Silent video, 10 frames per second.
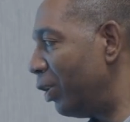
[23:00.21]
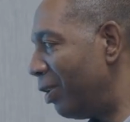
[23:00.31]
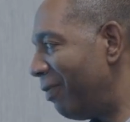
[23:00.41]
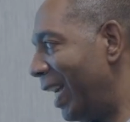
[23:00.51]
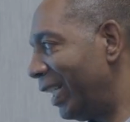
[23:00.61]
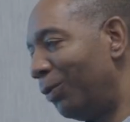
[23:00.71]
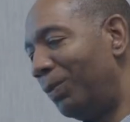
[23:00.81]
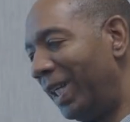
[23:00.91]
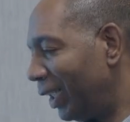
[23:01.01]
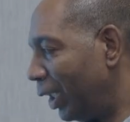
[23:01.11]
fact that
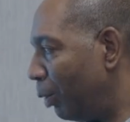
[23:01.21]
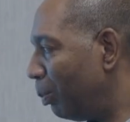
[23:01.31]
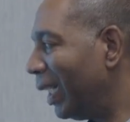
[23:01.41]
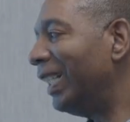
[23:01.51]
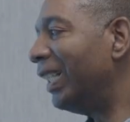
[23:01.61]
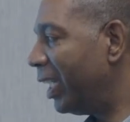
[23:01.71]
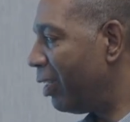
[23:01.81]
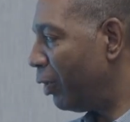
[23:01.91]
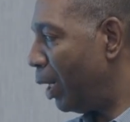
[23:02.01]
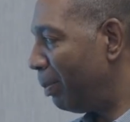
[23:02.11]
we had completely
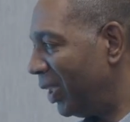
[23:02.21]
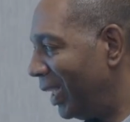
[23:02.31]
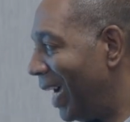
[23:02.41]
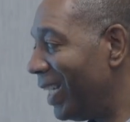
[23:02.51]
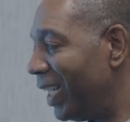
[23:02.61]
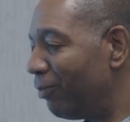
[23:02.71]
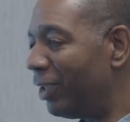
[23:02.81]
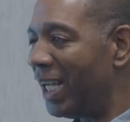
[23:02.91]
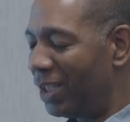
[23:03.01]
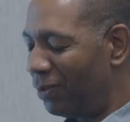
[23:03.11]
given up on the idea of
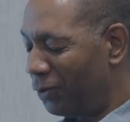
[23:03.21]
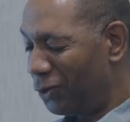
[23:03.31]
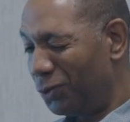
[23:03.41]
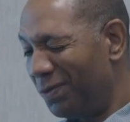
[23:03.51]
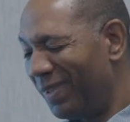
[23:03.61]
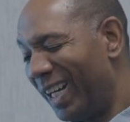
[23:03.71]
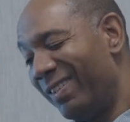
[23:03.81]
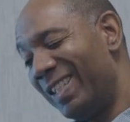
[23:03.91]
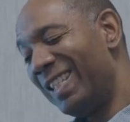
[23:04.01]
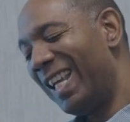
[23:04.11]
testing for stool viruses,